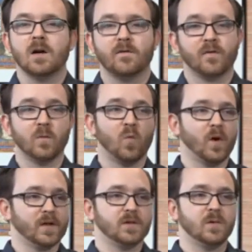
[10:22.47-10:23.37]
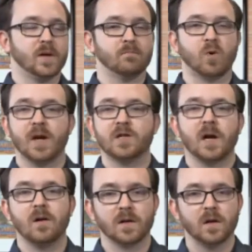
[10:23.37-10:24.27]
from which you can branch
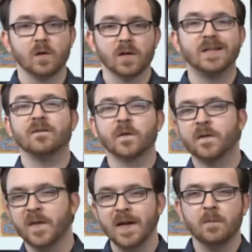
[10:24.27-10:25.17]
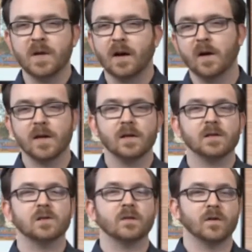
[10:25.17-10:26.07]
out and go to different themed
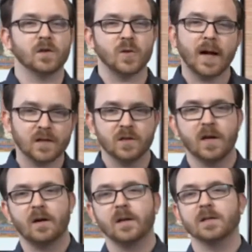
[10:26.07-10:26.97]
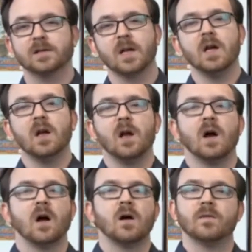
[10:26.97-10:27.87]
areas or different attraction areas.
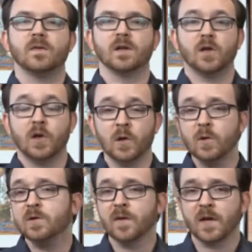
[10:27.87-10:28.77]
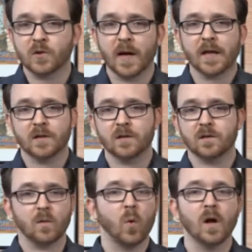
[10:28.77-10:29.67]
The queues for the attractions
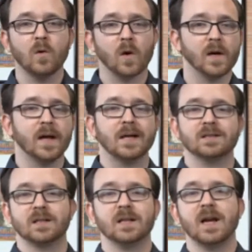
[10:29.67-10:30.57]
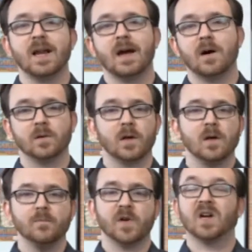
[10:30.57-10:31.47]
are well organized and laid out.
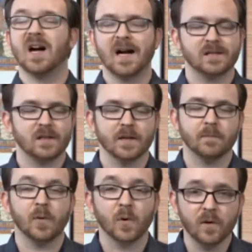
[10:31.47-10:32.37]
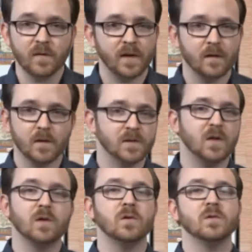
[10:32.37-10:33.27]
They're constantly improving those
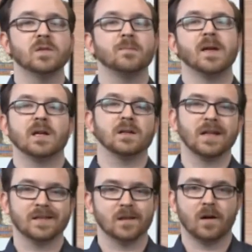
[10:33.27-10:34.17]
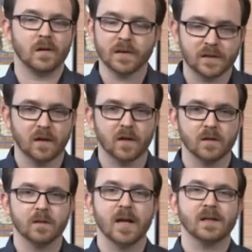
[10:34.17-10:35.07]
queues to make it less onerous
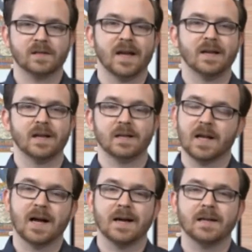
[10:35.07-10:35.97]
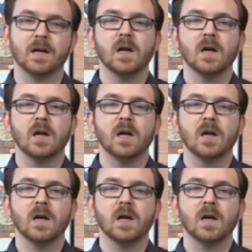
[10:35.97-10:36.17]
on the guests standing in line.